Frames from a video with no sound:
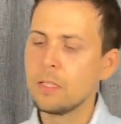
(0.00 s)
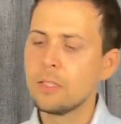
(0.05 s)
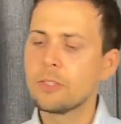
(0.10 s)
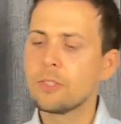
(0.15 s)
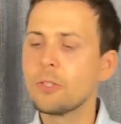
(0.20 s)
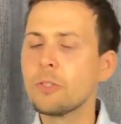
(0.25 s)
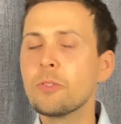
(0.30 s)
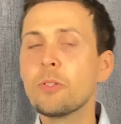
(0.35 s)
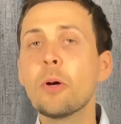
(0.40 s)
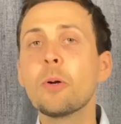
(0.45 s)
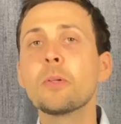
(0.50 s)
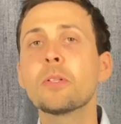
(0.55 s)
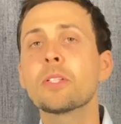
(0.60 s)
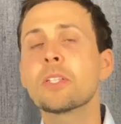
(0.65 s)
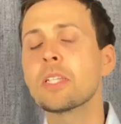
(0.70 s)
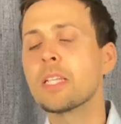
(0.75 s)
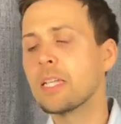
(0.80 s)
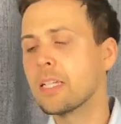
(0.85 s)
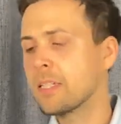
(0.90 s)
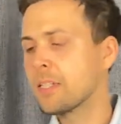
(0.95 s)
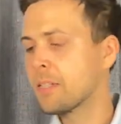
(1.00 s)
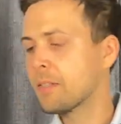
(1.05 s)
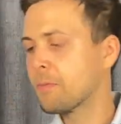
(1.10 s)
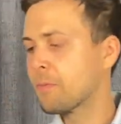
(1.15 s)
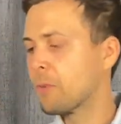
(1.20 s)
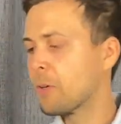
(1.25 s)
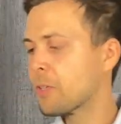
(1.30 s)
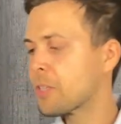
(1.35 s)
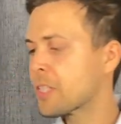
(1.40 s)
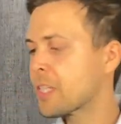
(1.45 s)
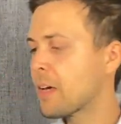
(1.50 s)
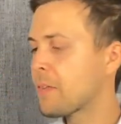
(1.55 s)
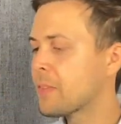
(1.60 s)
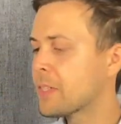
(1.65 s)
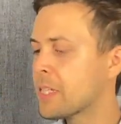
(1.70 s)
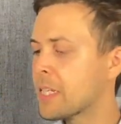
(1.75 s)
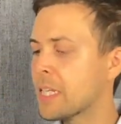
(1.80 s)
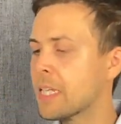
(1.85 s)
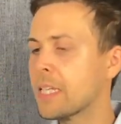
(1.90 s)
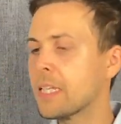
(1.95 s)
So notice this, verse
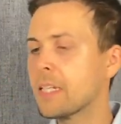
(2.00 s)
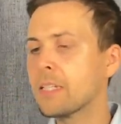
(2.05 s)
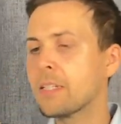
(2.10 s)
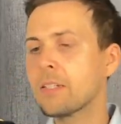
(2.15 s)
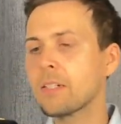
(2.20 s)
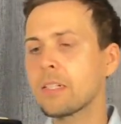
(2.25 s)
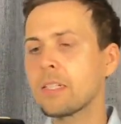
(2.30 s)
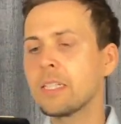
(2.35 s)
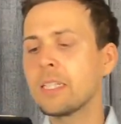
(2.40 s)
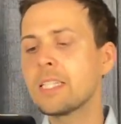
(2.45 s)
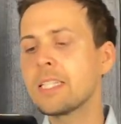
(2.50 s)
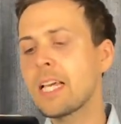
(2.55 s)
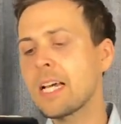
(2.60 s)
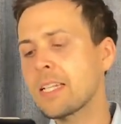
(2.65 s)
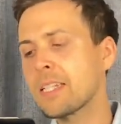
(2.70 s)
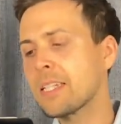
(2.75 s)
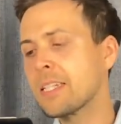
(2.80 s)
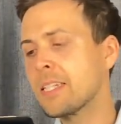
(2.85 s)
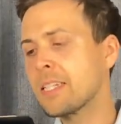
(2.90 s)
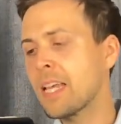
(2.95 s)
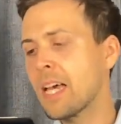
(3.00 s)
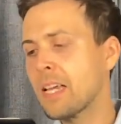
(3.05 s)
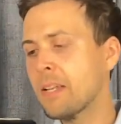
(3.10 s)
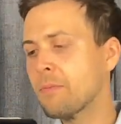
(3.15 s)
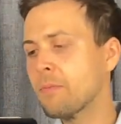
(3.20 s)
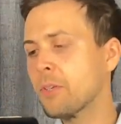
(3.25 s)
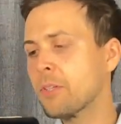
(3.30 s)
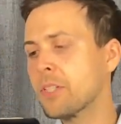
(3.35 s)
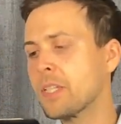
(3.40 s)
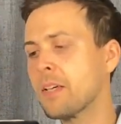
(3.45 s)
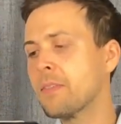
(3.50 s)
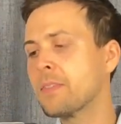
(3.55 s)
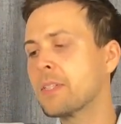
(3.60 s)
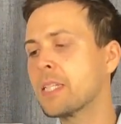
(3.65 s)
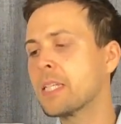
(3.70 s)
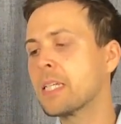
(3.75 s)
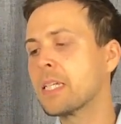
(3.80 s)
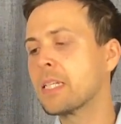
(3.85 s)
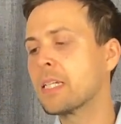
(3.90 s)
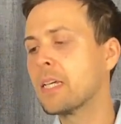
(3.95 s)
17, Ecclesiastes 10 and verse
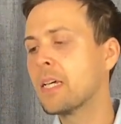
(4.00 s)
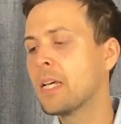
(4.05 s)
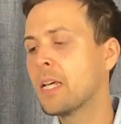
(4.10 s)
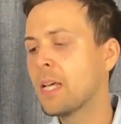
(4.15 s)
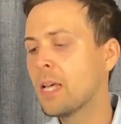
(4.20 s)
17.